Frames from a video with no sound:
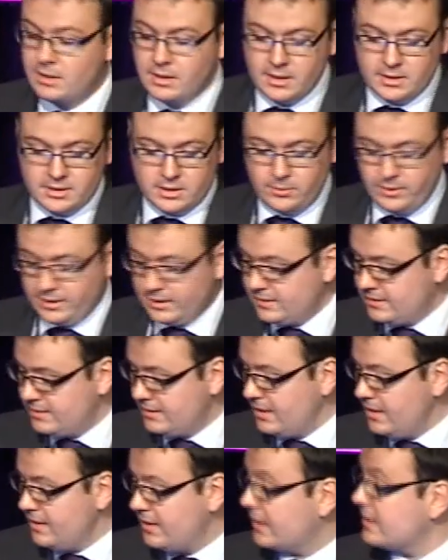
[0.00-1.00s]
So we can
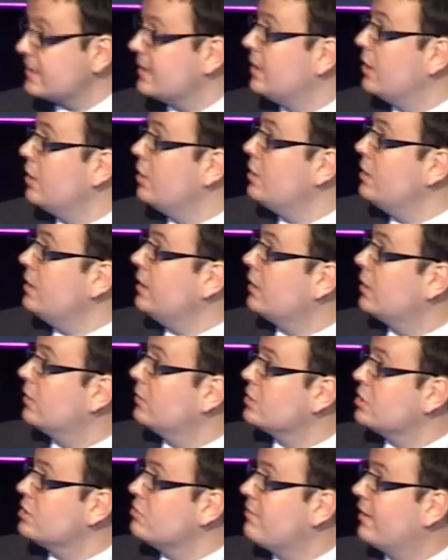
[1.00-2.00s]
see that in early
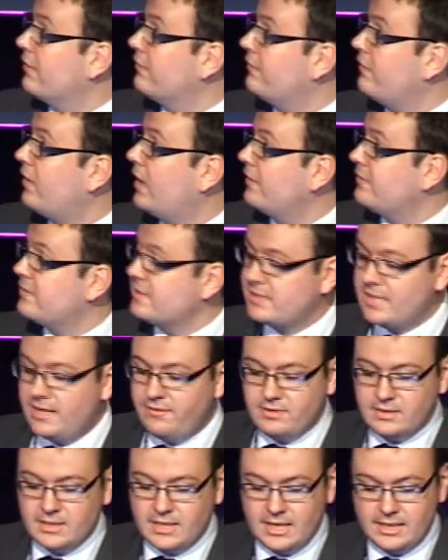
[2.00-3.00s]
culture, around 5 to
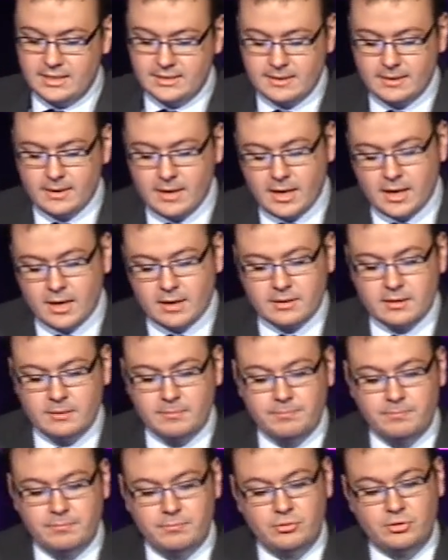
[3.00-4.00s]
7 days, the
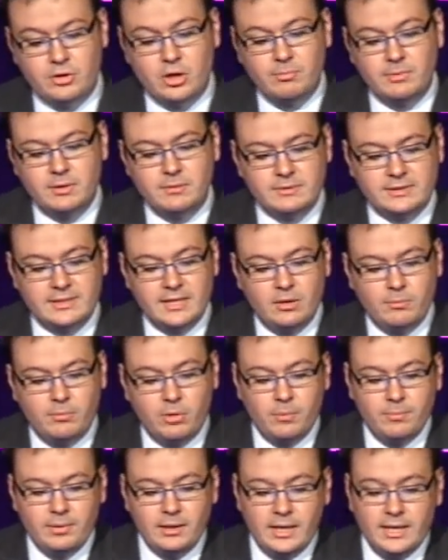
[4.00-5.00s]
predominant cell
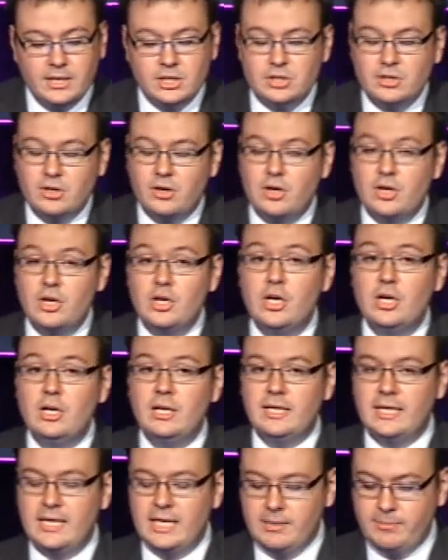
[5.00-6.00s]
population are
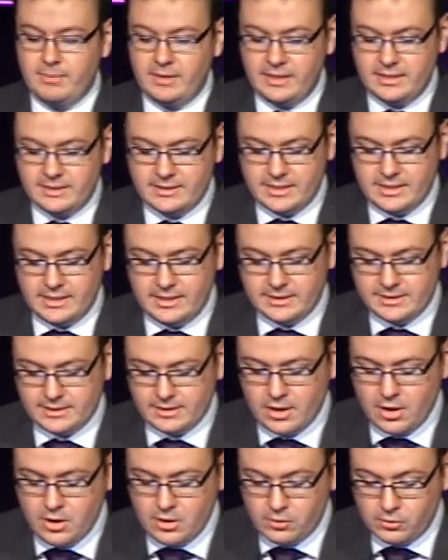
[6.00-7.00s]
early
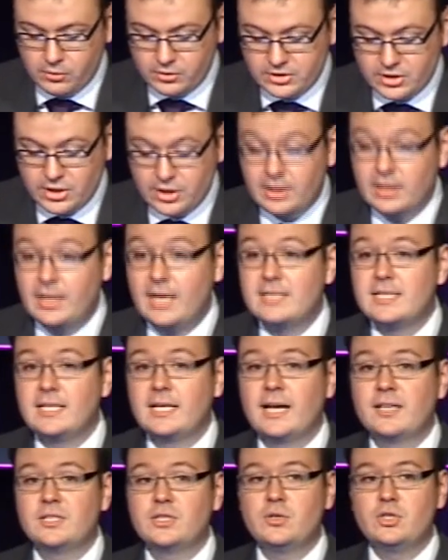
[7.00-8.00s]
EPCs, or
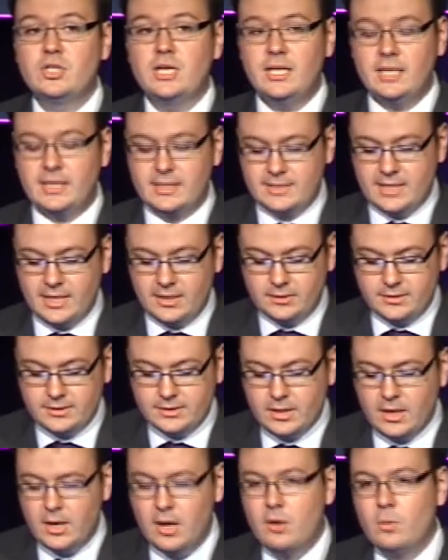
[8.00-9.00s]
circulating angiogenic
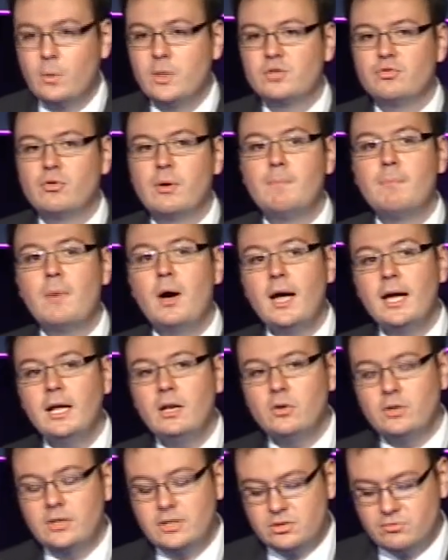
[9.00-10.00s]
cells, which are a
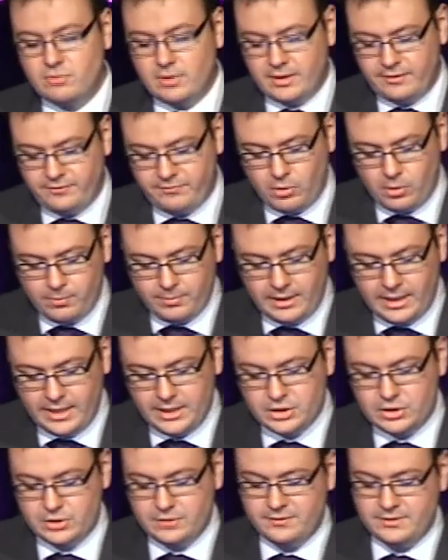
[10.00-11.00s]
myeloid-derived
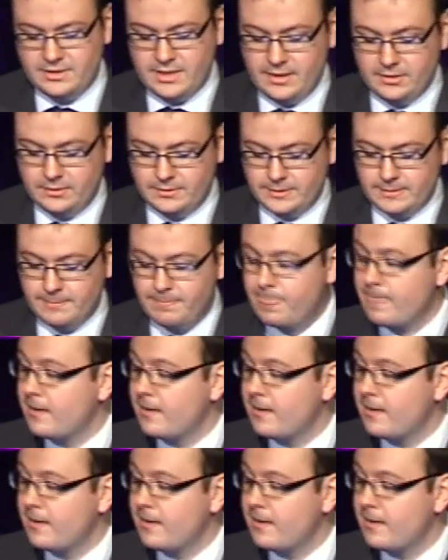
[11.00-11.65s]
population of cells.